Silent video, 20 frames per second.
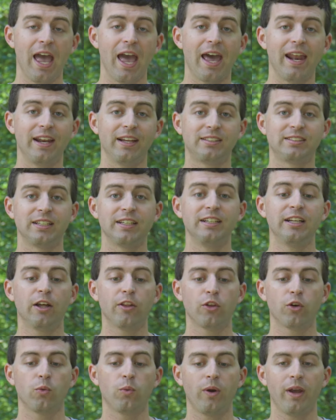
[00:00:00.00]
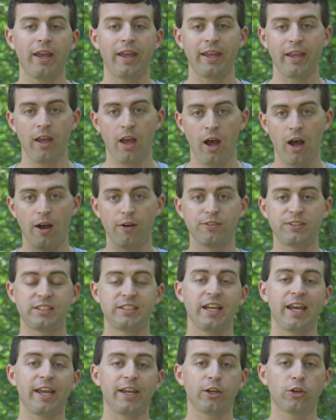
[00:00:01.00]
and it's another way of
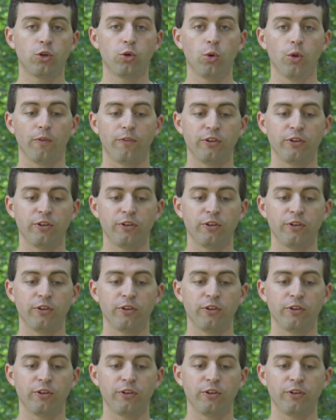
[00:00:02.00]
staying cool.